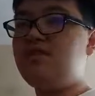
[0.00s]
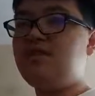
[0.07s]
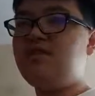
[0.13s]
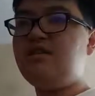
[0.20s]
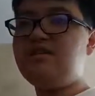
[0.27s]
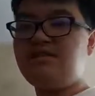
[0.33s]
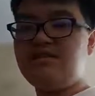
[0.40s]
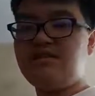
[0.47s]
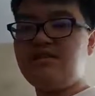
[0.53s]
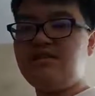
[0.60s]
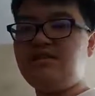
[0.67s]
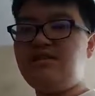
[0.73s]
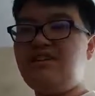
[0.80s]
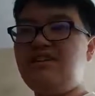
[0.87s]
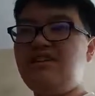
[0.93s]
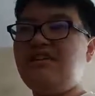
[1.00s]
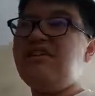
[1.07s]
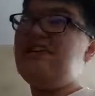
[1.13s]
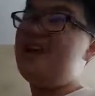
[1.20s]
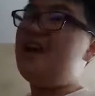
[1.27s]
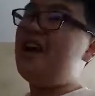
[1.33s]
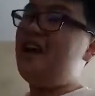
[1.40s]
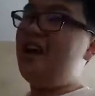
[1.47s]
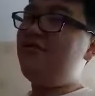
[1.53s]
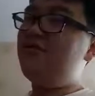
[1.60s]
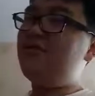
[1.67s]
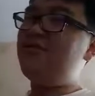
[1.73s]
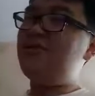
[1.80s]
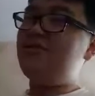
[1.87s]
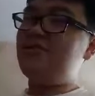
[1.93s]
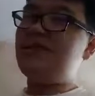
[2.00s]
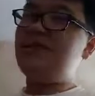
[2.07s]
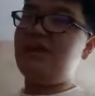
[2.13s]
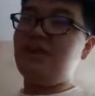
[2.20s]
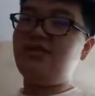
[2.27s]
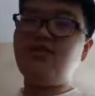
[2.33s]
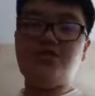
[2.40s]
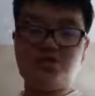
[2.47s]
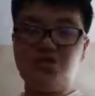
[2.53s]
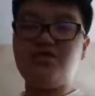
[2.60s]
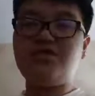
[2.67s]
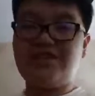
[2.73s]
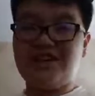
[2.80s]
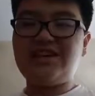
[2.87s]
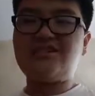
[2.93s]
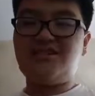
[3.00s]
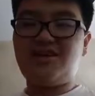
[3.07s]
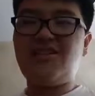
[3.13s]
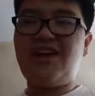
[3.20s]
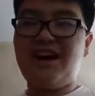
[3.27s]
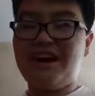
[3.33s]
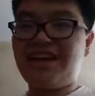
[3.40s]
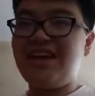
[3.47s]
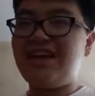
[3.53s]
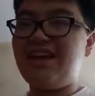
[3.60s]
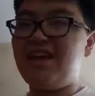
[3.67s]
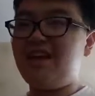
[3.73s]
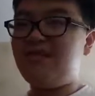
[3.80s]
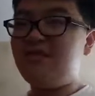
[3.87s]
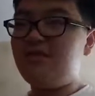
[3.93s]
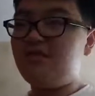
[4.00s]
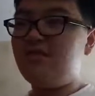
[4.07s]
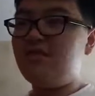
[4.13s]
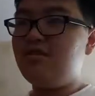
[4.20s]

East. Yeah, everyone, you're getting Elder Scrolls 6 for crying out loud.